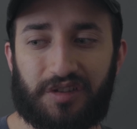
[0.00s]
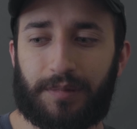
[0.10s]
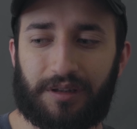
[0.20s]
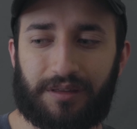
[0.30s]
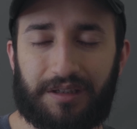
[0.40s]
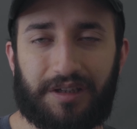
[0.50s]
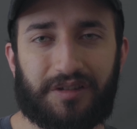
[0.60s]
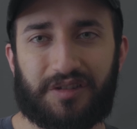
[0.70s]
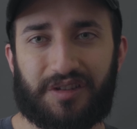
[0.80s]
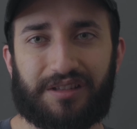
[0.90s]
But the thing
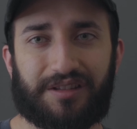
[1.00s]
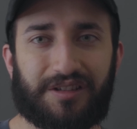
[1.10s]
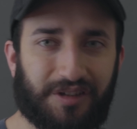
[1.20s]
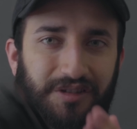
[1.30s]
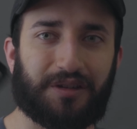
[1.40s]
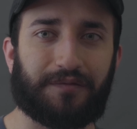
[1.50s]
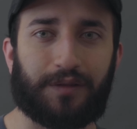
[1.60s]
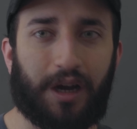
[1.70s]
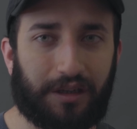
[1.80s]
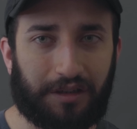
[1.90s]
is that this isn't a
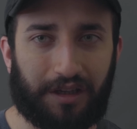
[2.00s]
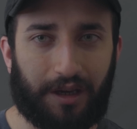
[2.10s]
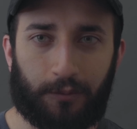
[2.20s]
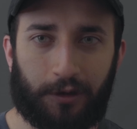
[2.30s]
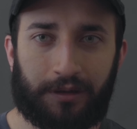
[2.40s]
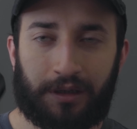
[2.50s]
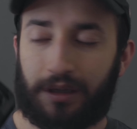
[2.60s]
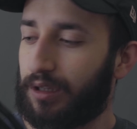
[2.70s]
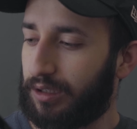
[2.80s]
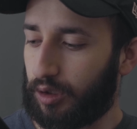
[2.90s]
vlogging camera.
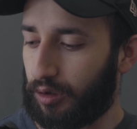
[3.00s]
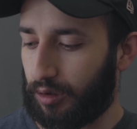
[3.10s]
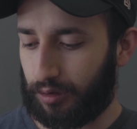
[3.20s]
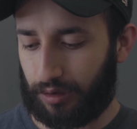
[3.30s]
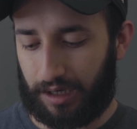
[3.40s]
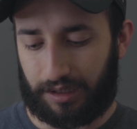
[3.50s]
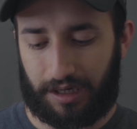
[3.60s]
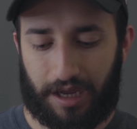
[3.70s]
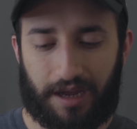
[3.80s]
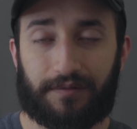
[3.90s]
You're not going
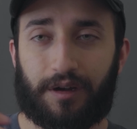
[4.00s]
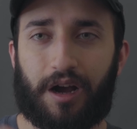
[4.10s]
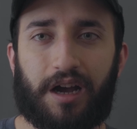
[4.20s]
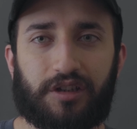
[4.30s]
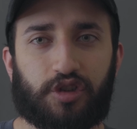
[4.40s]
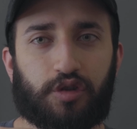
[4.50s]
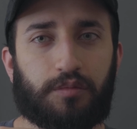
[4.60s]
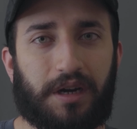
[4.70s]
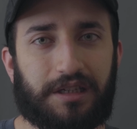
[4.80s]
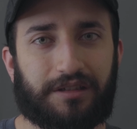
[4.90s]
to have a hot shoe
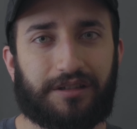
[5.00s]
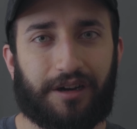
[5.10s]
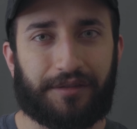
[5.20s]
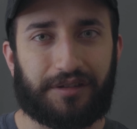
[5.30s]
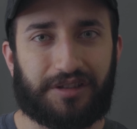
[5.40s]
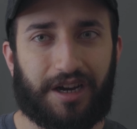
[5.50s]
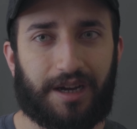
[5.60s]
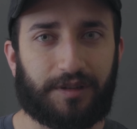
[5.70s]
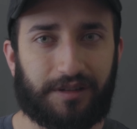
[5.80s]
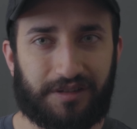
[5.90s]
mic on the
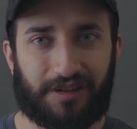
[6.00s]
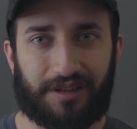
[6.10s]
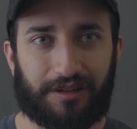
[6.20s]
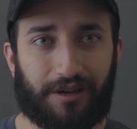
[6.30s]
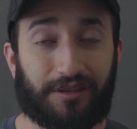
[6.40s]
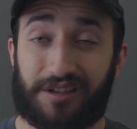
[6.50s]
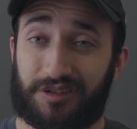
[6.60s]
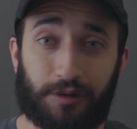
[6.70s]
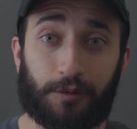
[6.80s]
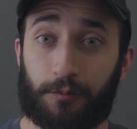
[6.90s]
top of this thing
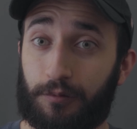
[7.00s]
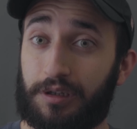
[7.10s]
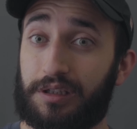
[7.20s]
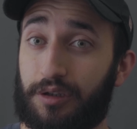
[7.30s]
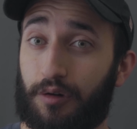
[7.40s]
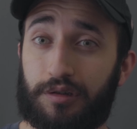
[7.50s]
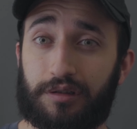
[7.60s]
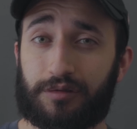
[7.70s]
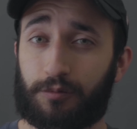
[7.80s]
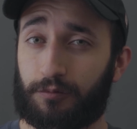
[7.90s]
unless you're really
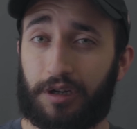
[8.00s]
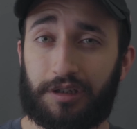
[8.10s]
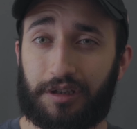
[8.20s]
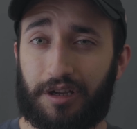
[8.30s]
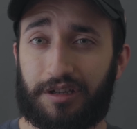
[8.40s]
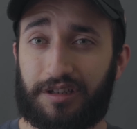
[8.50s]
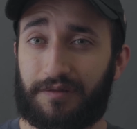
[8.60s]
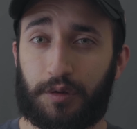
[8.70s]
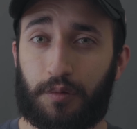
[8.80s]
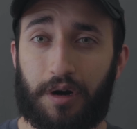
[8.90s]
going run and gun, and
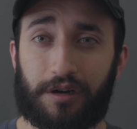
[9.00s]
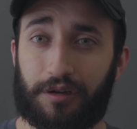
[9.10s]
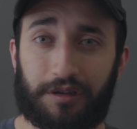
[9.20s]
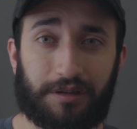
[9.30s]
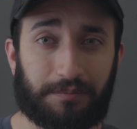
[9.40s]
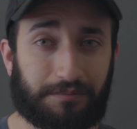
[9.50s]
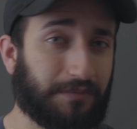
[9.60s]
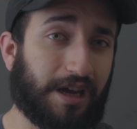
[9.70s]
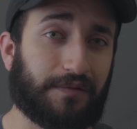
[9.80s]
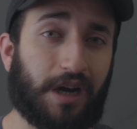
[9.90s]
if you are, you're going to
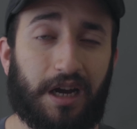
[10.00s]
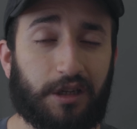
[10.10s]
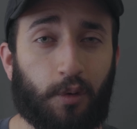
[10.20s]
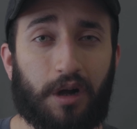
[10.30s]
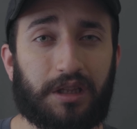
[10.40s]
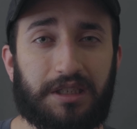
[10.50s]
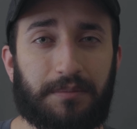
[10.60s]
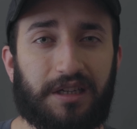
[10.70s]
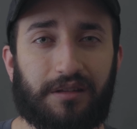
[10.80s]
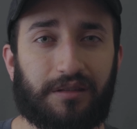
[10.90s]
have a high quality
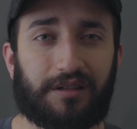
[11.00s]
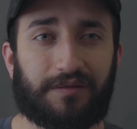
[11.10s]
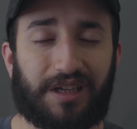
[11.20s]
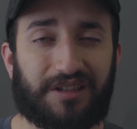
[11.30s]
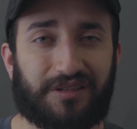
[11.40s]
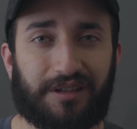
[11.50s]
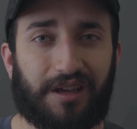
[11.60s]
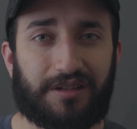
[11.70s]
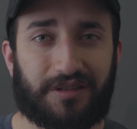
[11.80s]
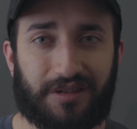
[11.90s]
mic then, if that's the
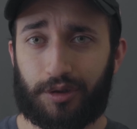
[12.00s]
case.